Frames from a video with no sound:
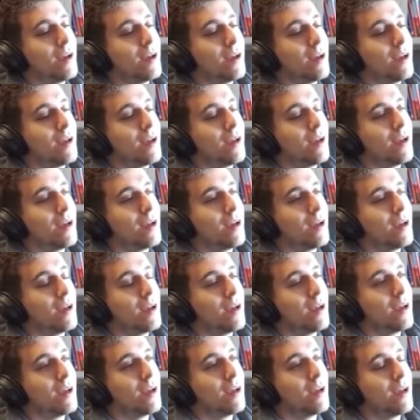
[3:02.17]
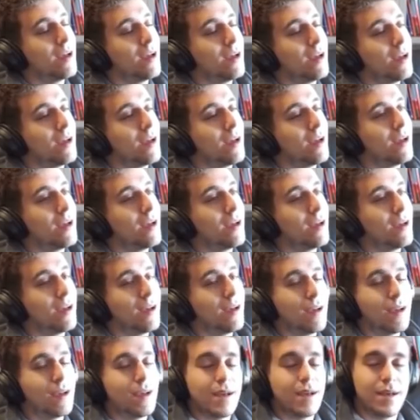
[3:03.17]

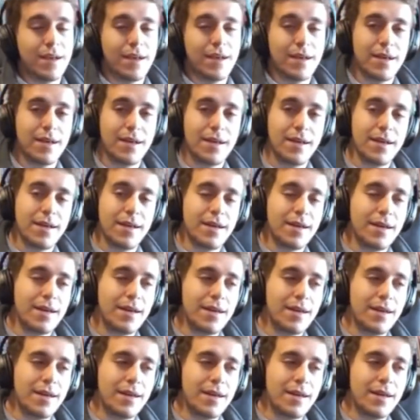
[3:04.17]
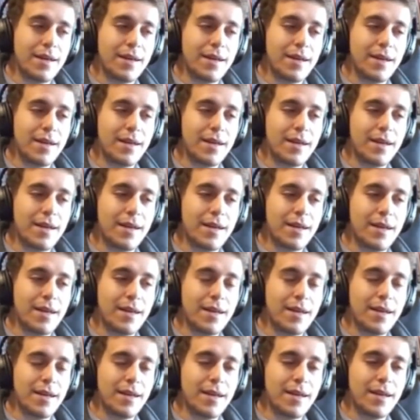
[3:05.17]

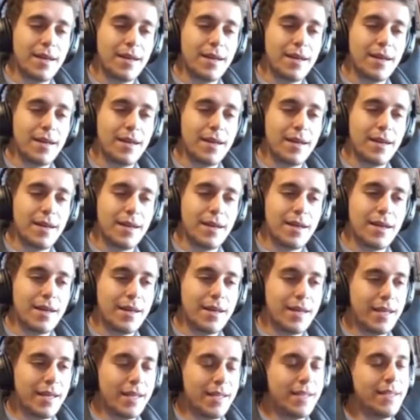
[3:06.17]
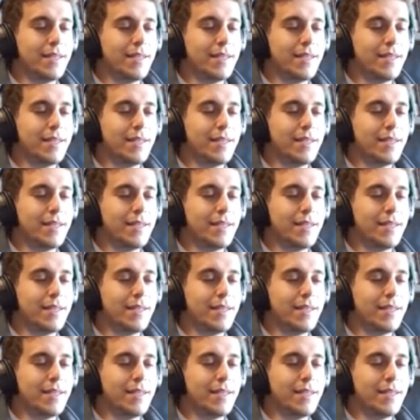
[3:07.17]
The person shown says nothing.